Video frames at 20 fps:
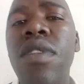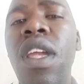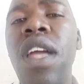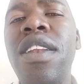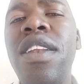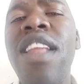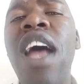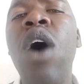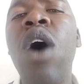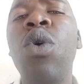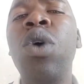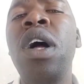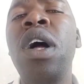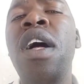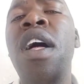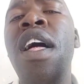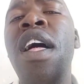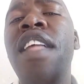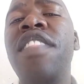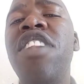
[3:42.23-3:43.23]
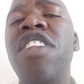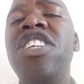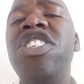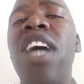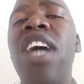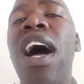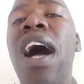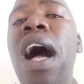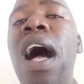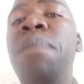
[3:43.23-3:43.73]
Now, the
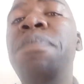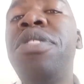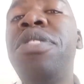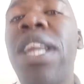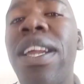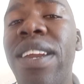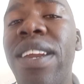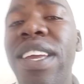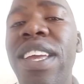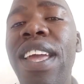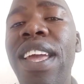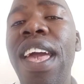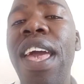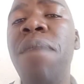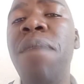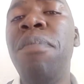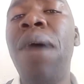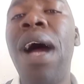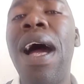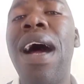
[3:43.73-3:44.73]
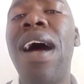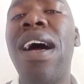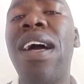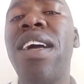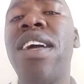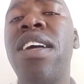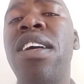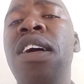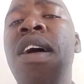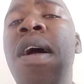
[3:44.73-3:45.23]
Shahab 3
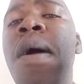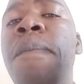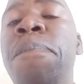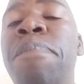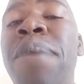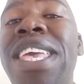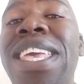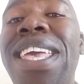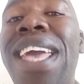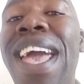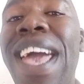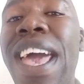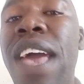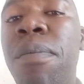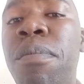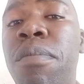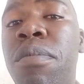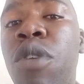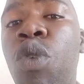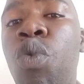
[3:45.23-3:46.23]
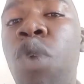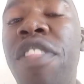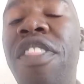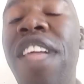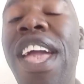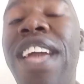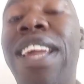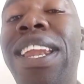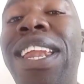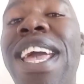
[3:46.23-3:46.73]
MRBM with
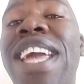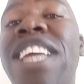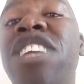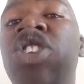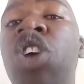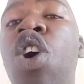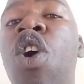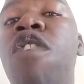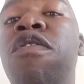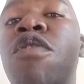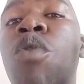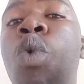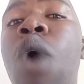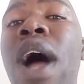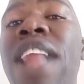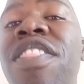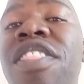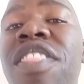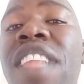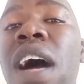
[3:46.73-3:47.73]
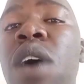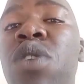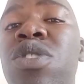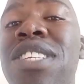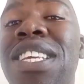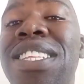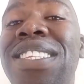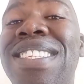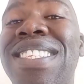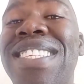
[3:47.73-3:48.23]
a range of
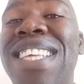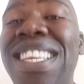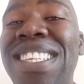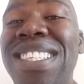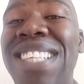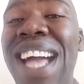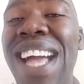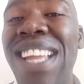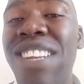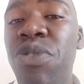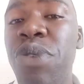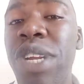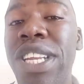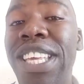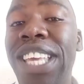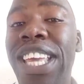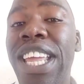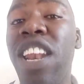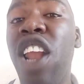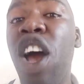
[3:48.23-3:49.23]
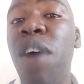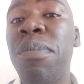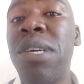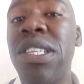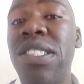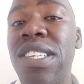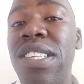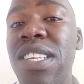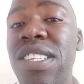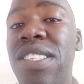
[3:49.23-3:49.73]
1,600
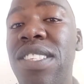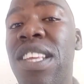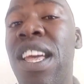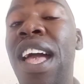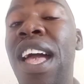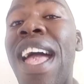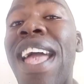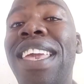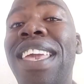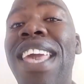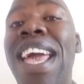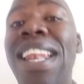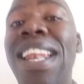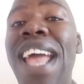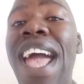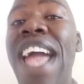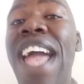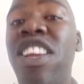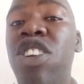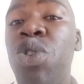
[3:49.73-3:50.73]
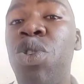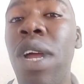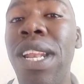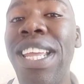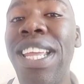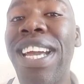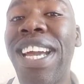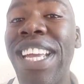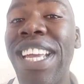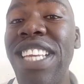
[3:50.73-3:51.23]
kilometers can
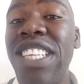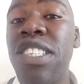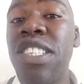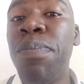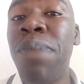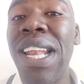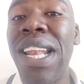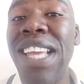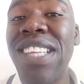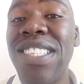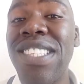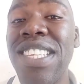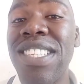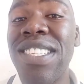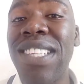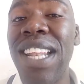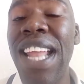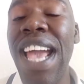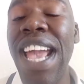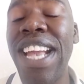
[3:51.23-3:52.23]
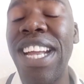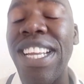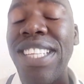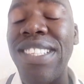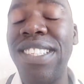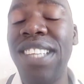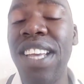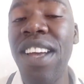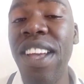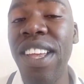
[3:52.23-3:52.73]
actually reach places like
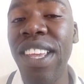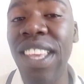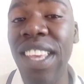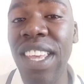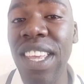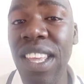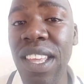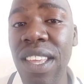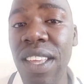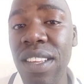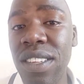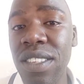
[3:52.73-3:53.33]
Turkey,